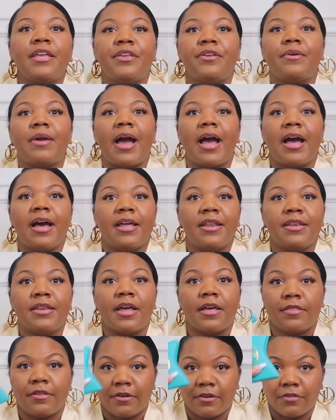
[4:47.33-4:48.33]
you got
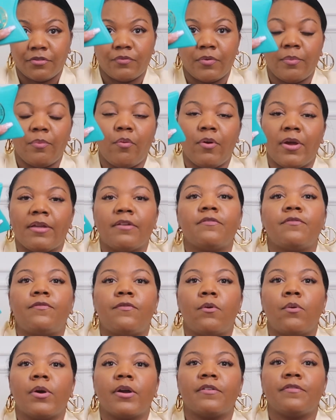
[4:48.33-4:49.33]
another
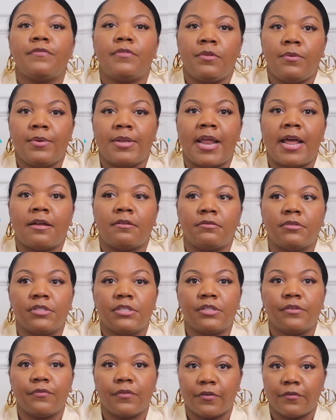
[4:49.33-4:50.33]
3.4 fluid
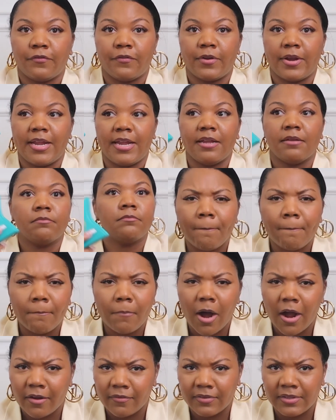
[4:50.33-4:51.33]
ounce for free.
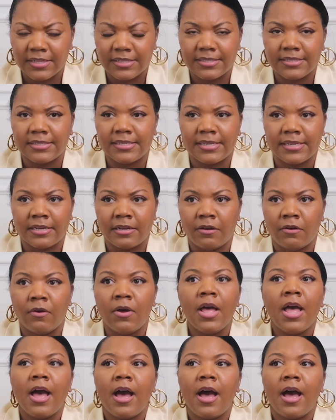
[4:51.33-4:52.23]
Marvelous deal.